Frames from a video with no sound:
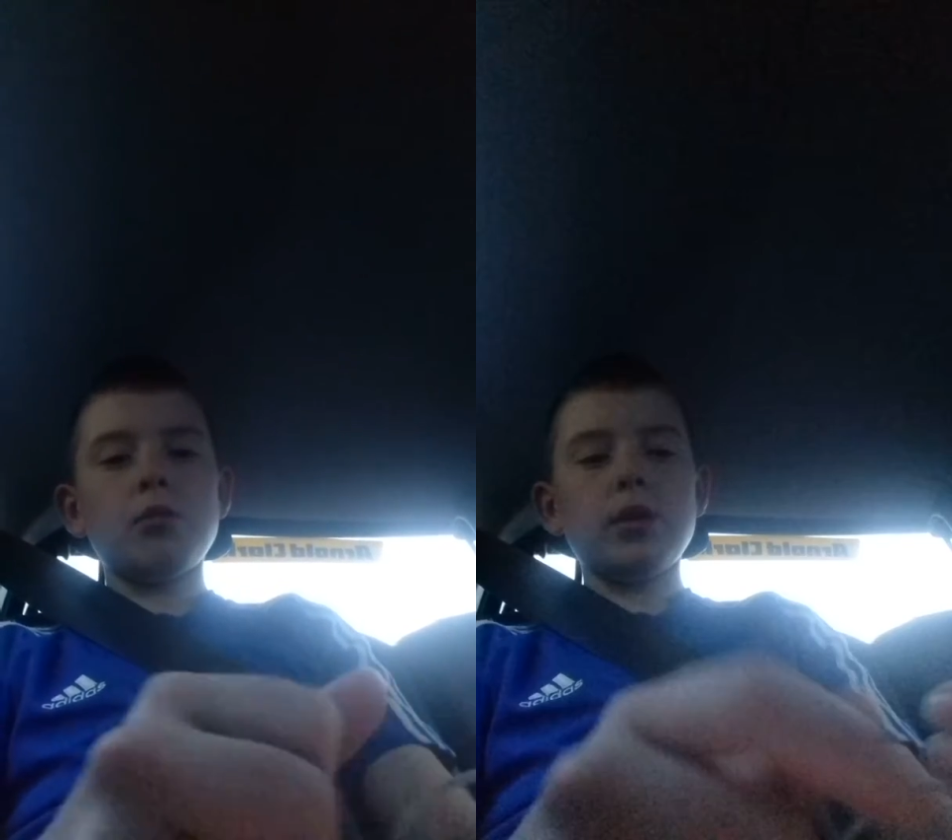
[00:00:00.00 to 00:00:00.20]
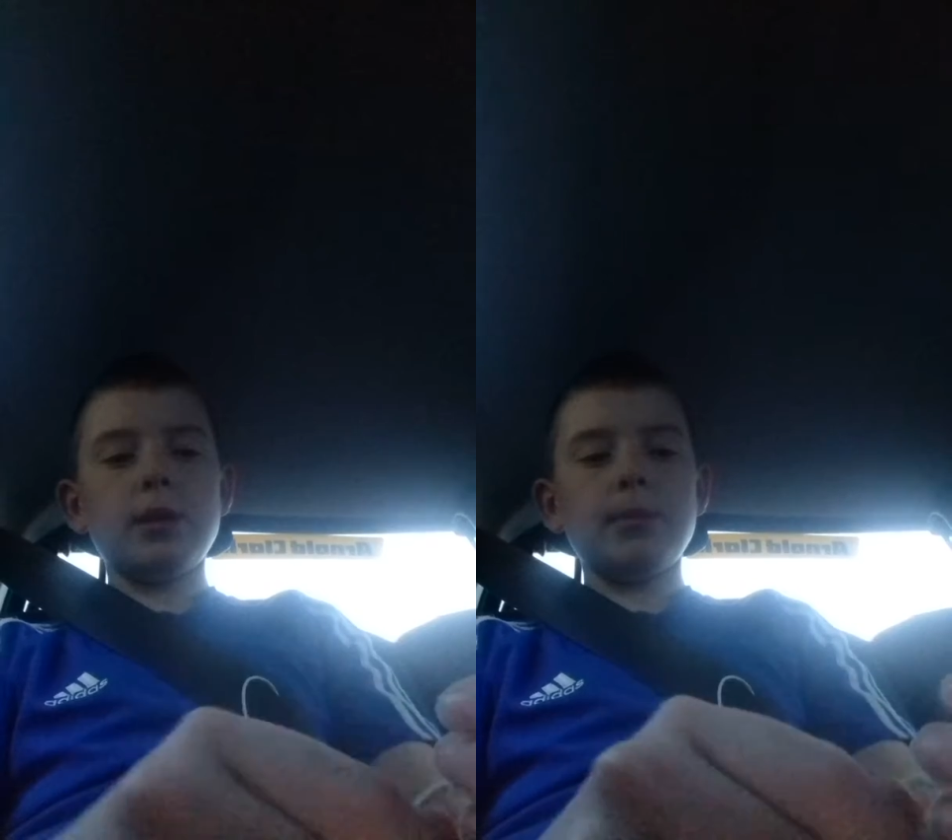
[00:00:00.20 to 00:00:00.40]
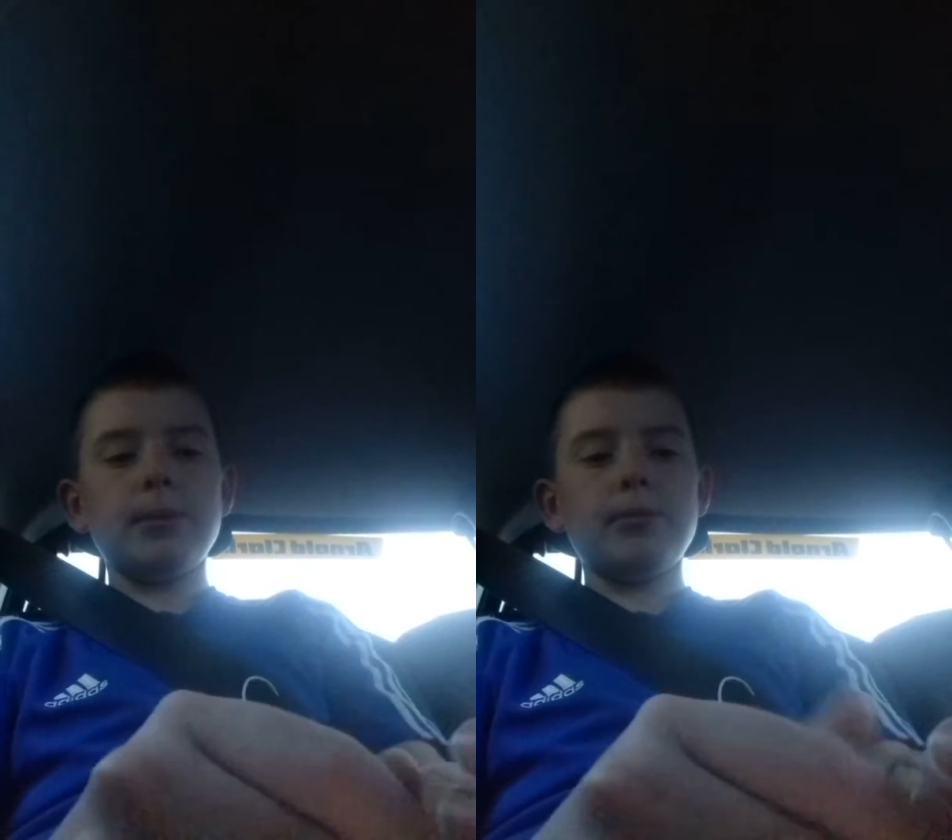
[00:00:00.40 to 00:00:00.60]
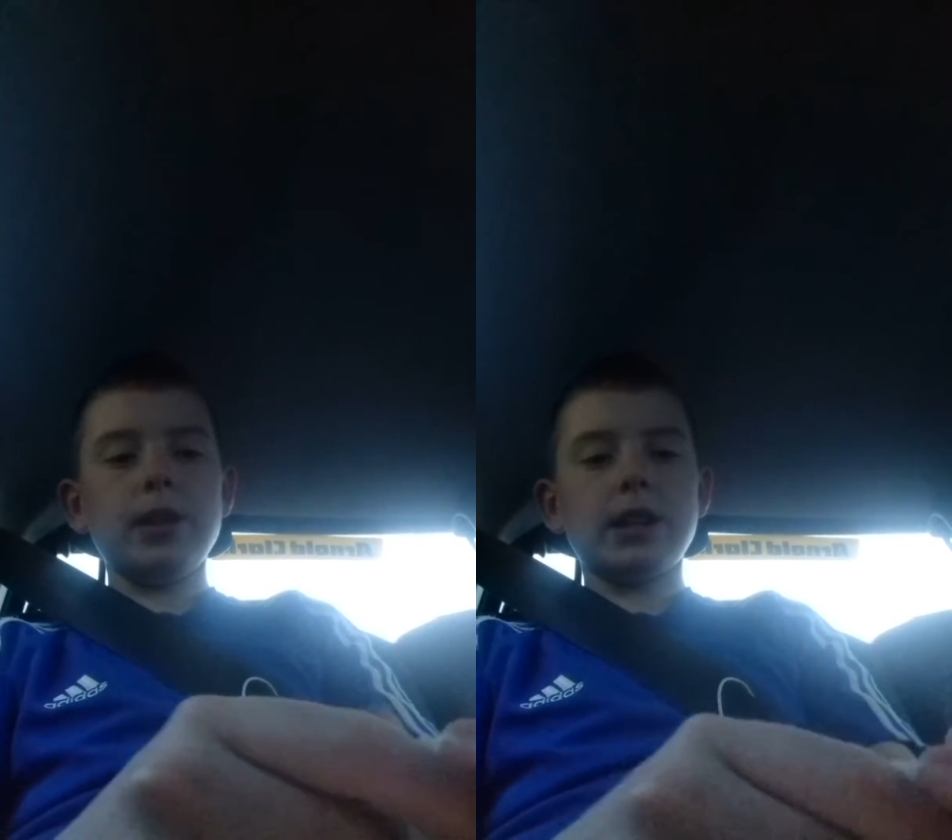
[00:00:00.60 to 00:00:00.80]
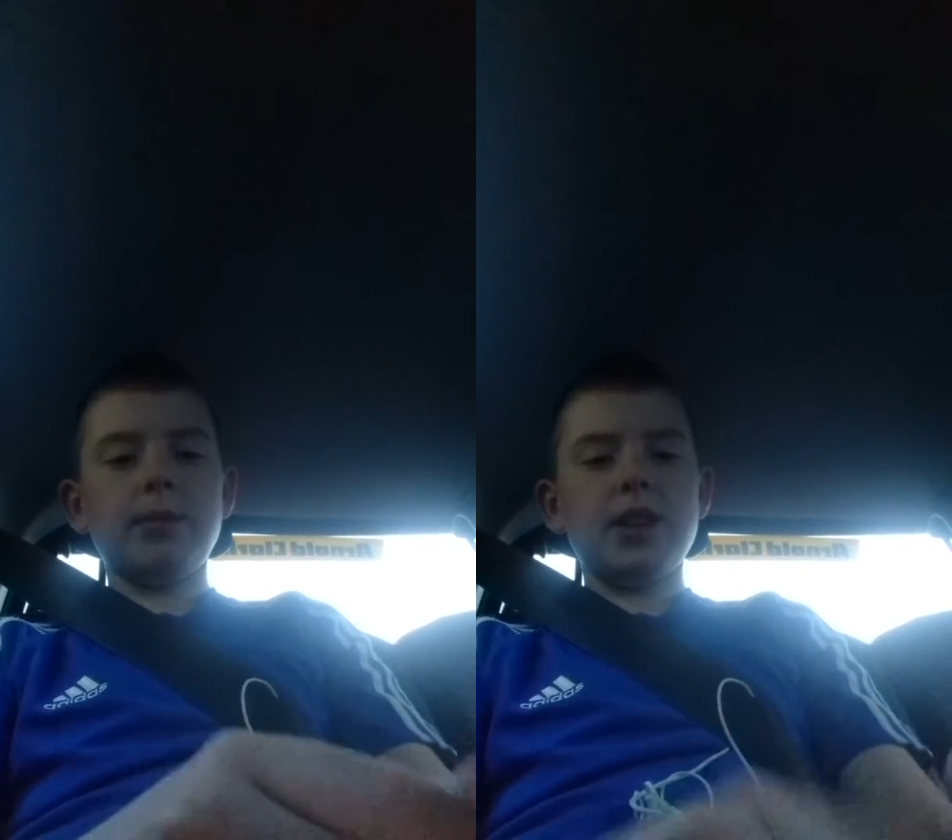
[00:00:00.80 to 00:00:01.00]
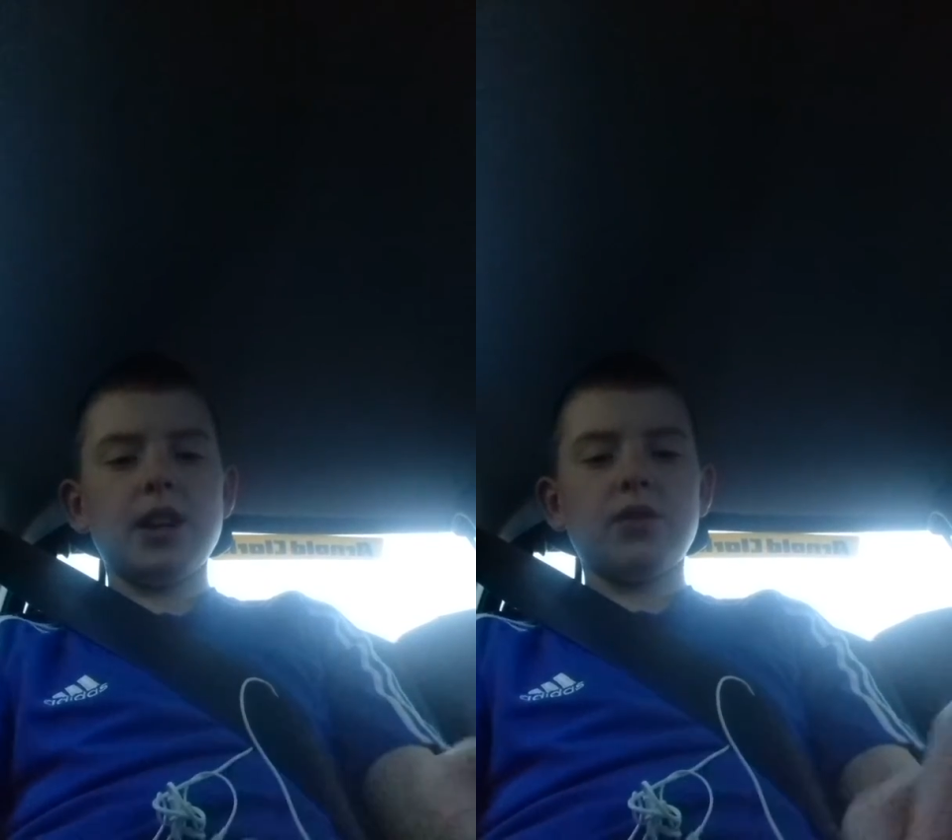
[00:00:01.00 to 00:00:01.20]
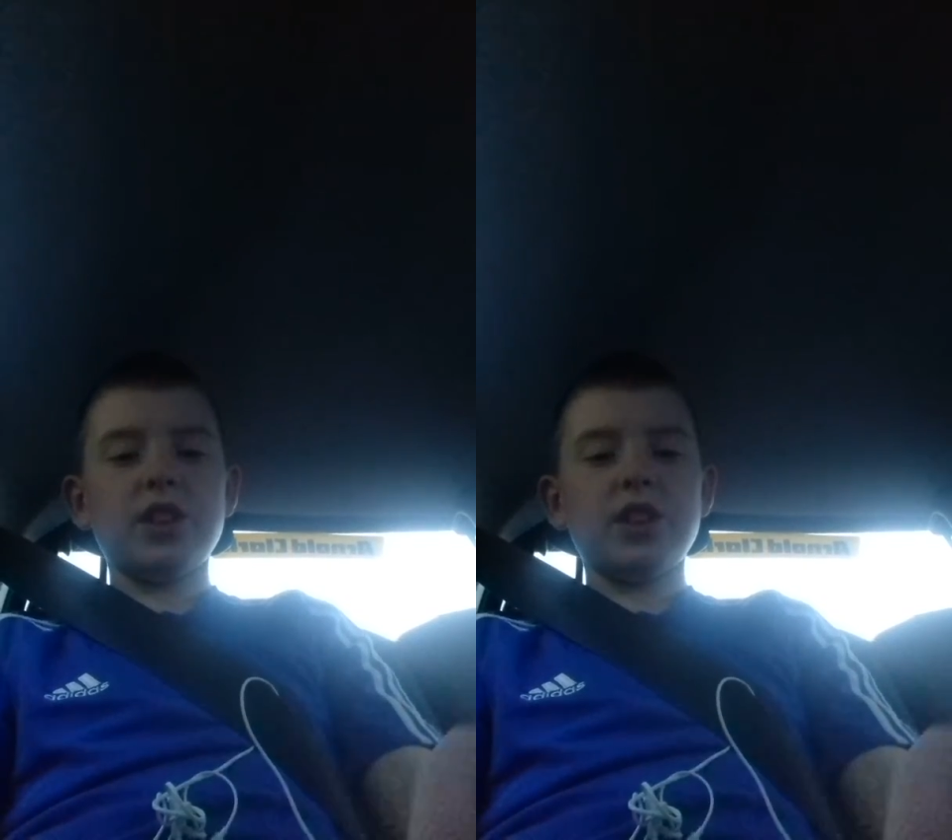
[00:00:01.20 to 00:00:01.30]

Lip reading: when I'm making my next